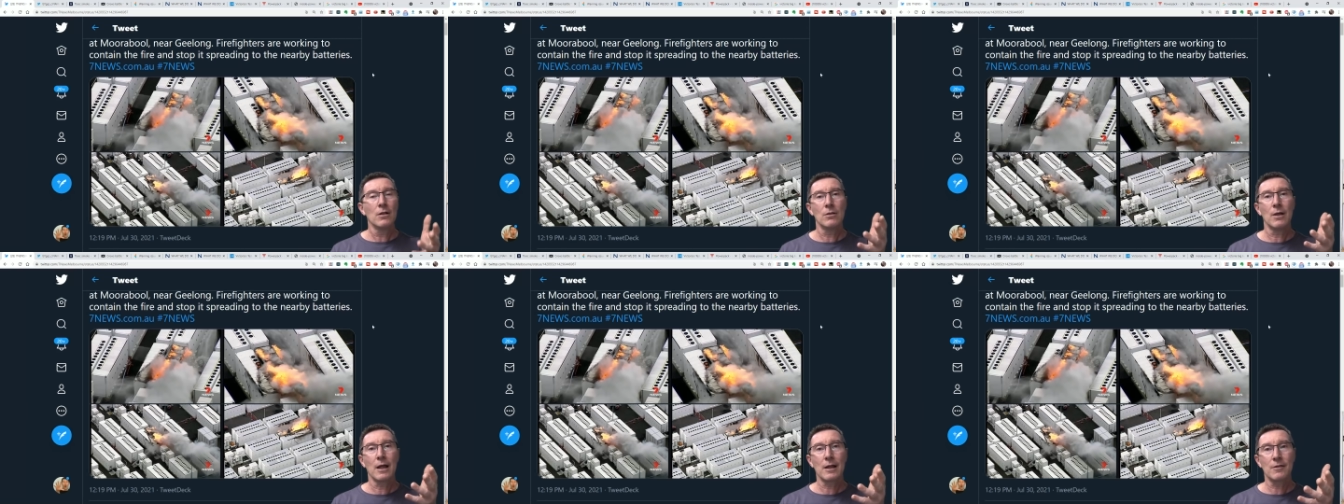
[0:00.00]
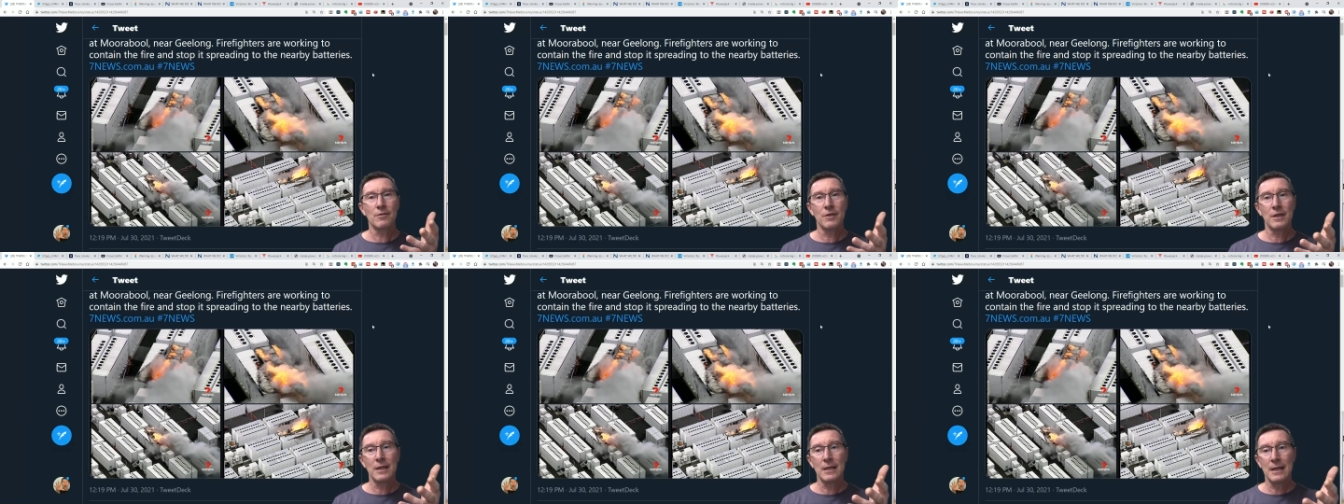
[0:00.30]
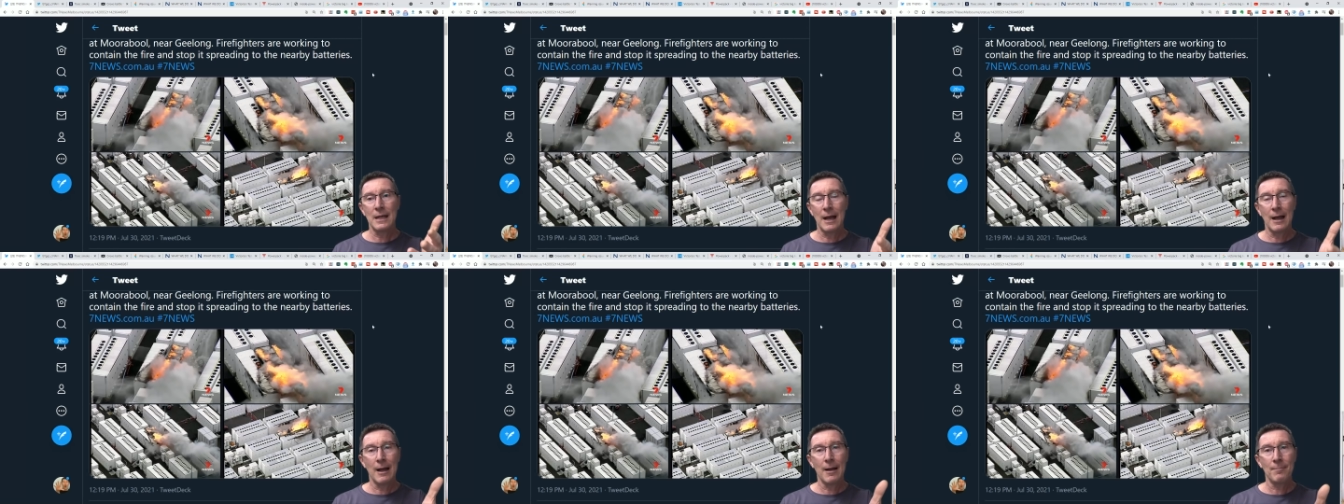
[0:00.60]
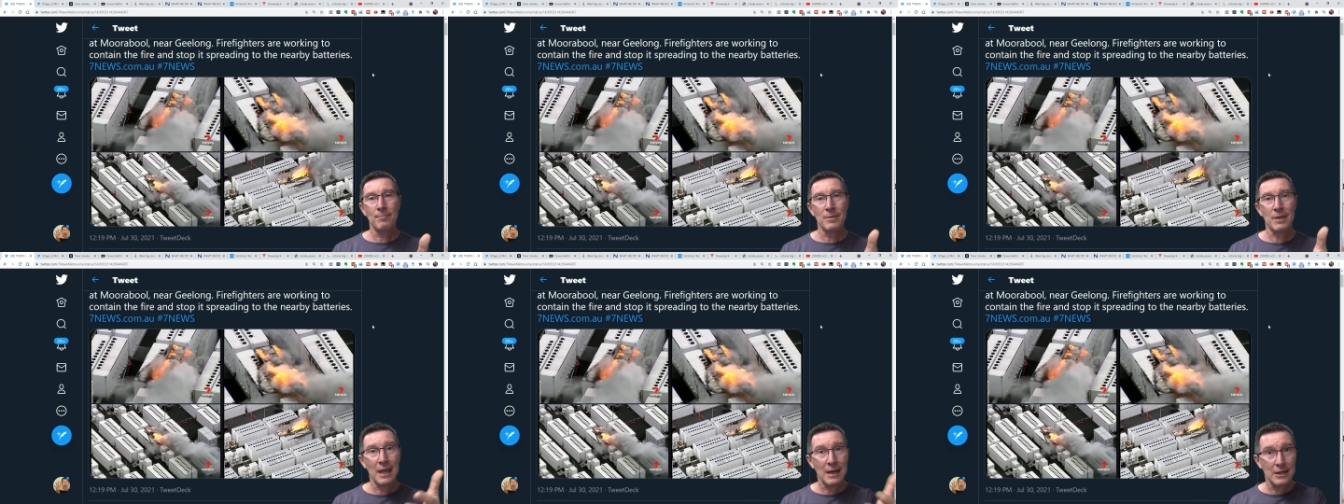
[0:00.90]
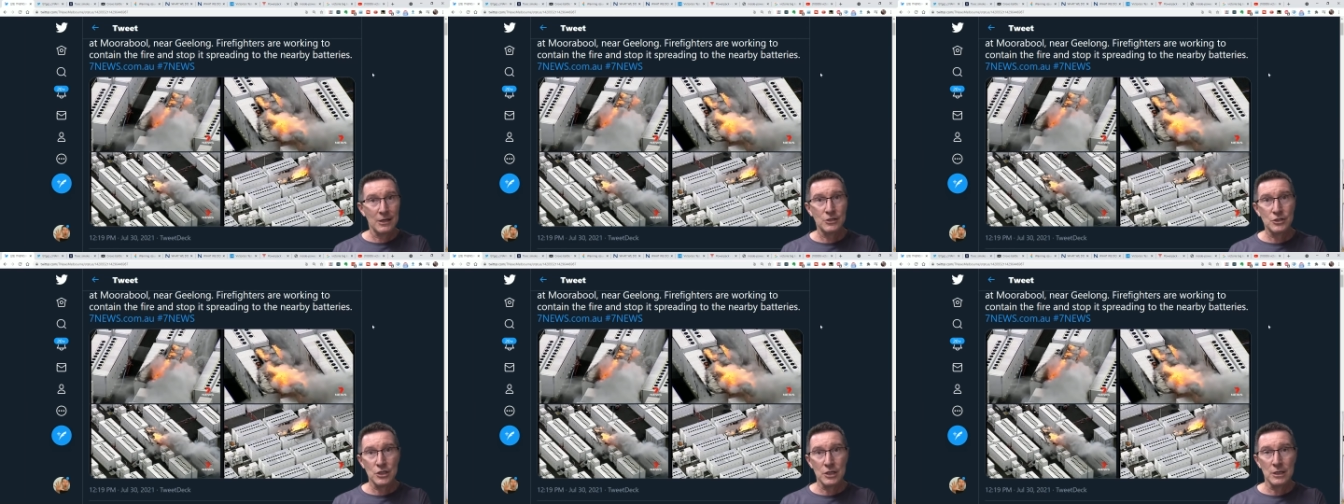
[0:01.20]
Like the um,
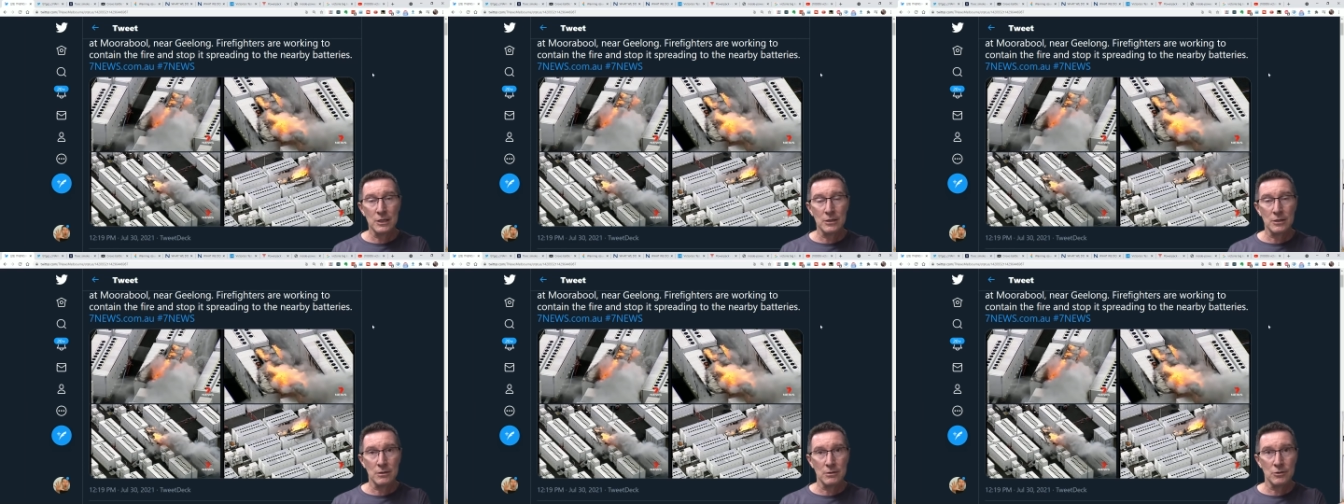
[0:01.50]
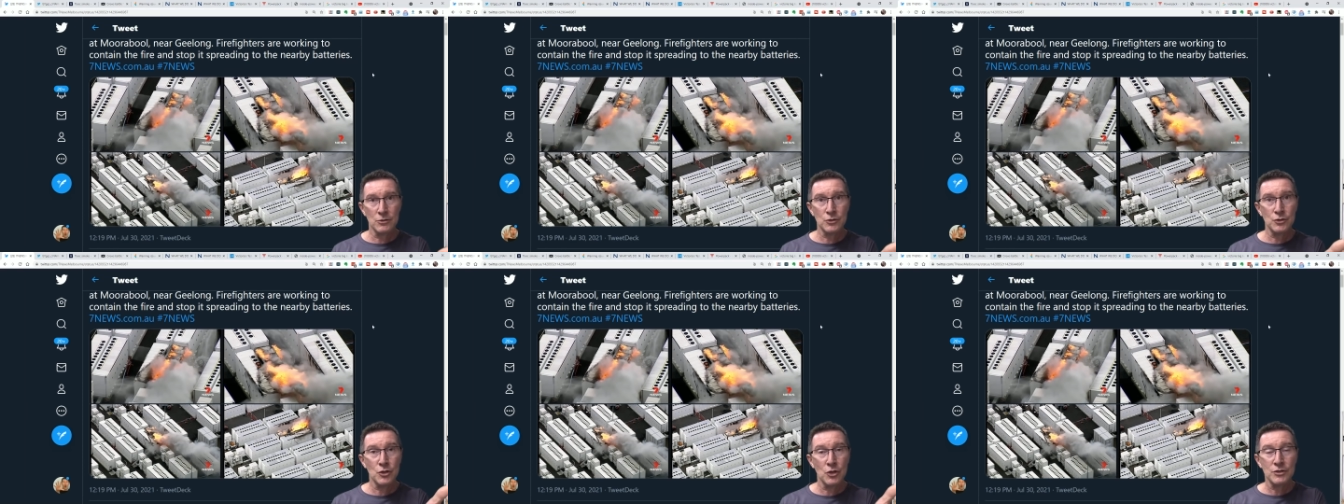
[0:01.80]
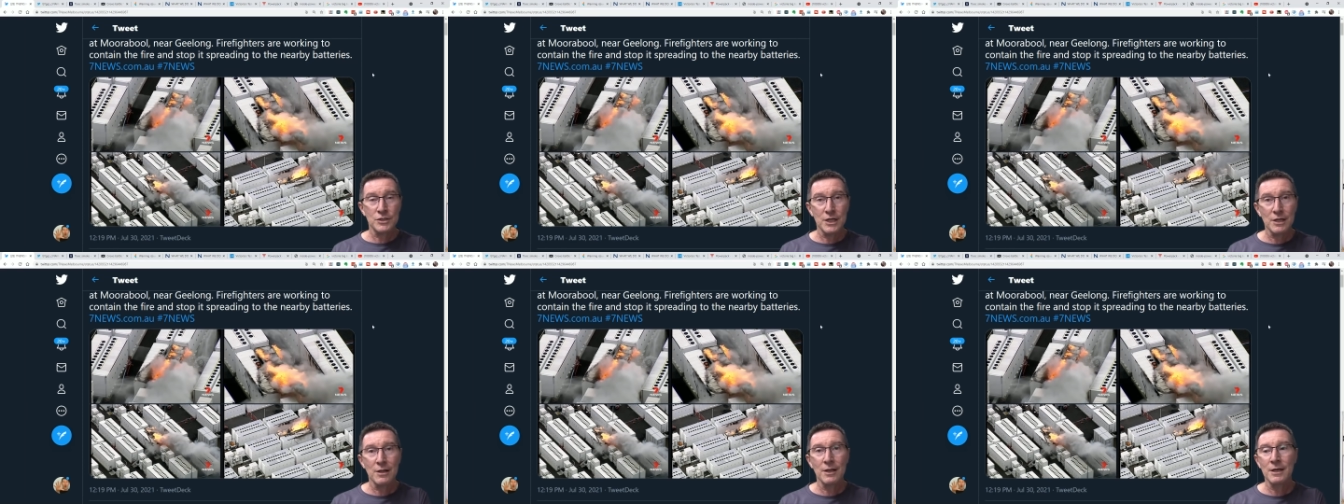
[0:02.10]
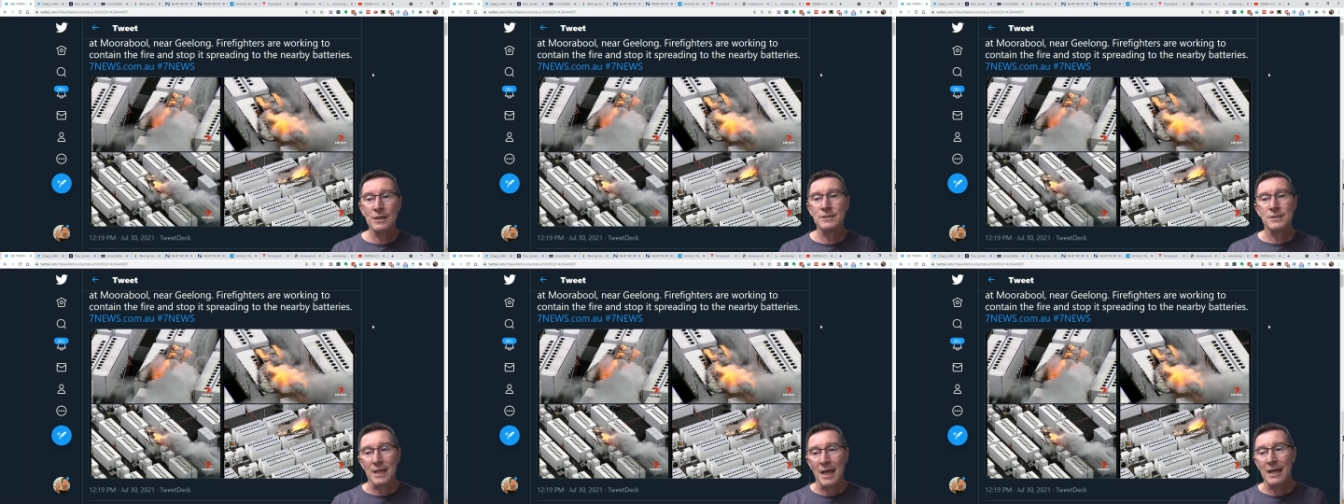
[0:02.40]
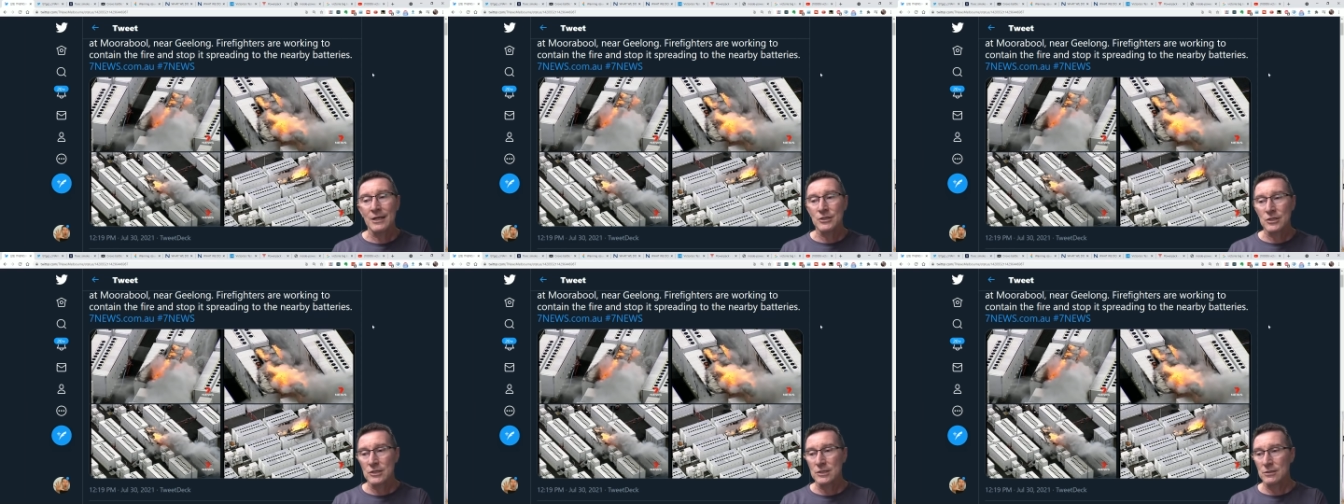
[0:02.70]
energy utilities,
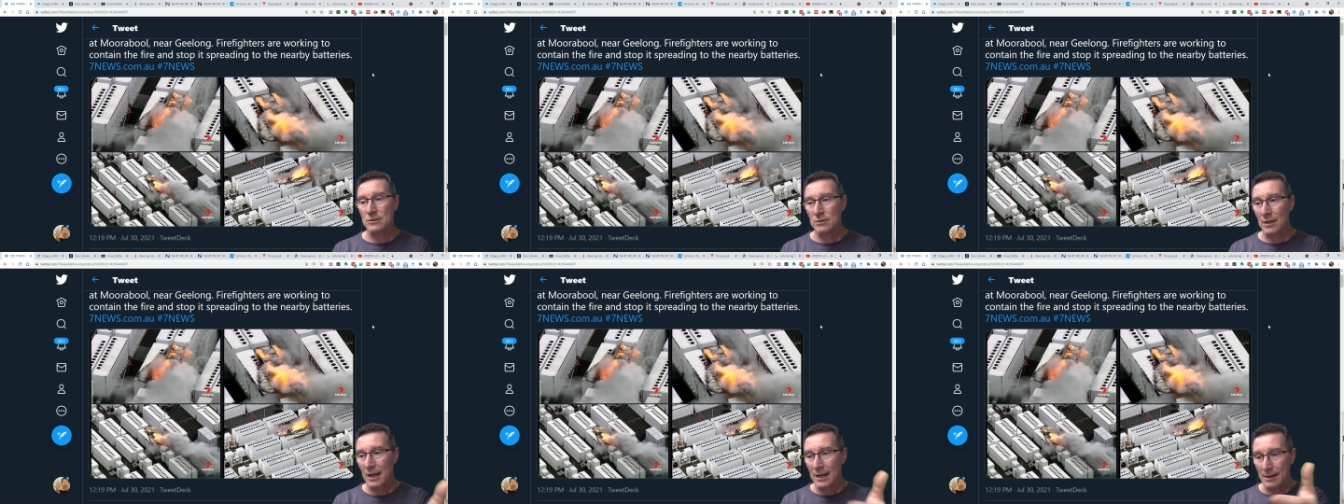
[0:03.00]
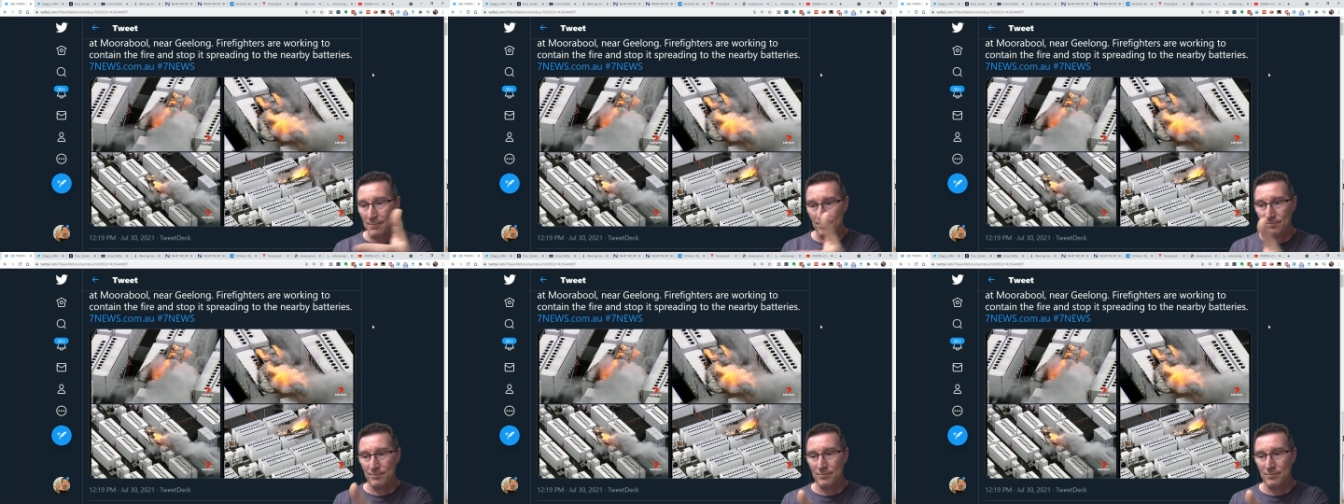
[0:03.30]
they just like